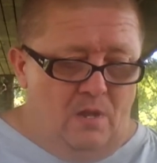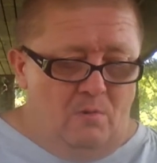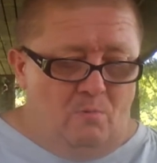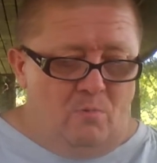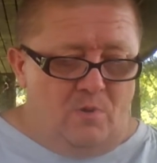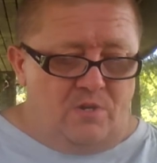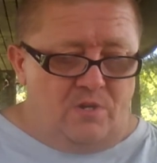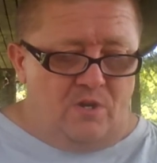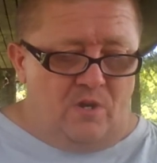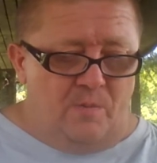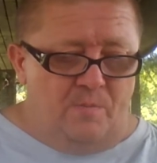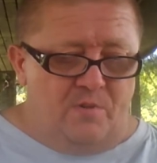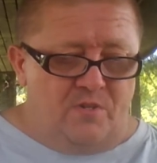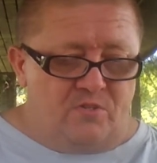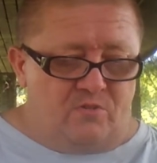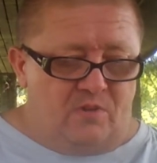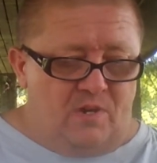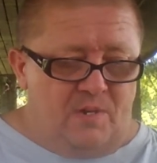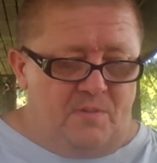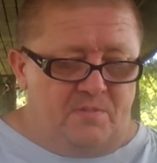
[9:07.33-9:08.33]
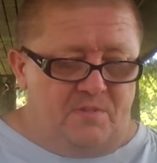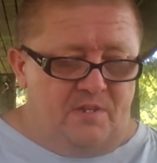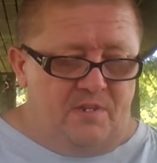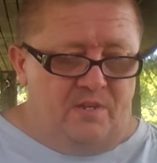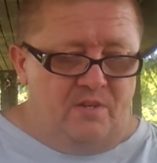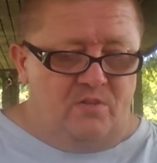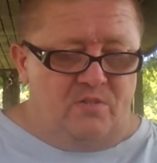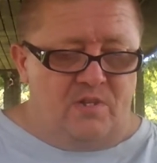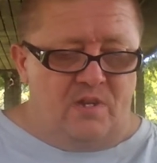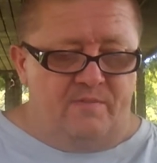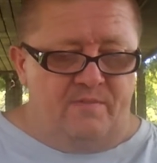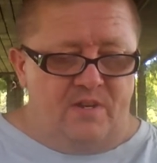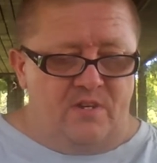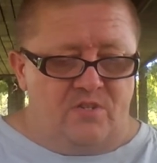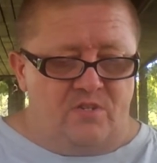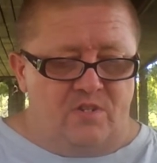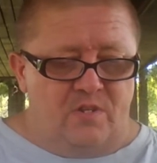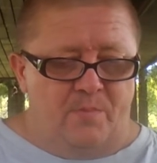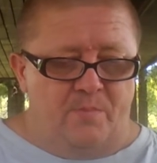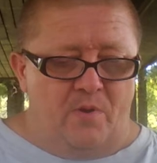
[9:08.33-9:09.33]
What term describes the use of a
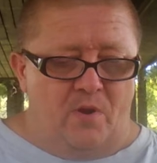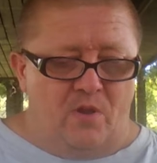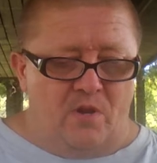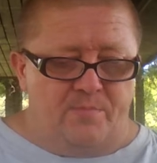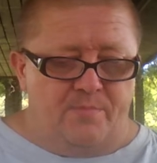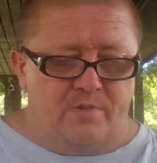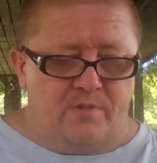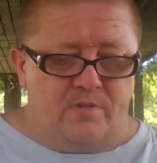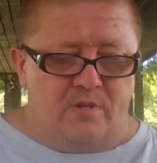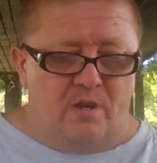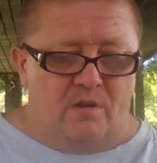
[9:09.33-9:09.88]
subaudible